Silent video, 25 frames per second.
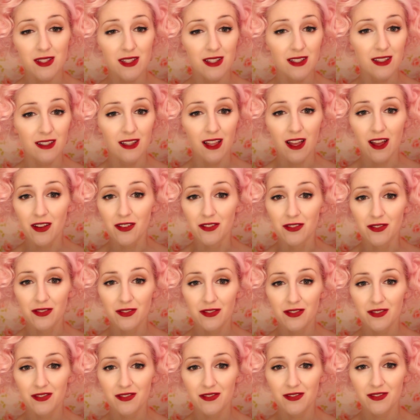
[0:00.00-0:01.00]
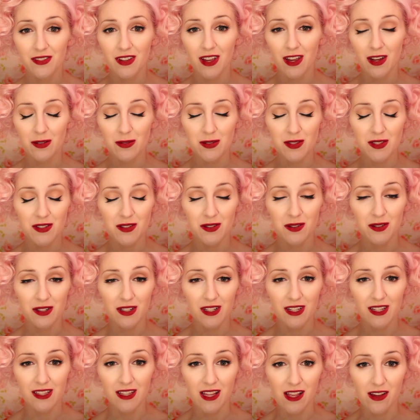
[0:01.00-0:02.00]
in love. I was
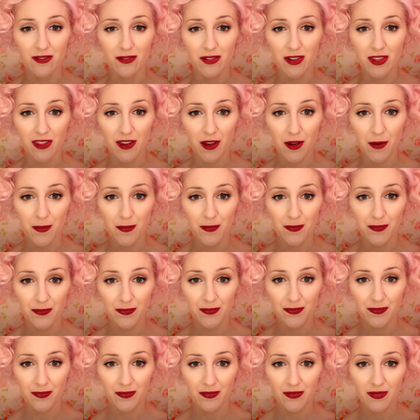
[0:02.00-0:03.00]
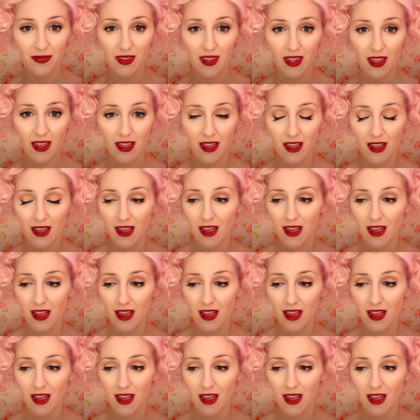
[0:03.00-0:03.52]
totally in love with it.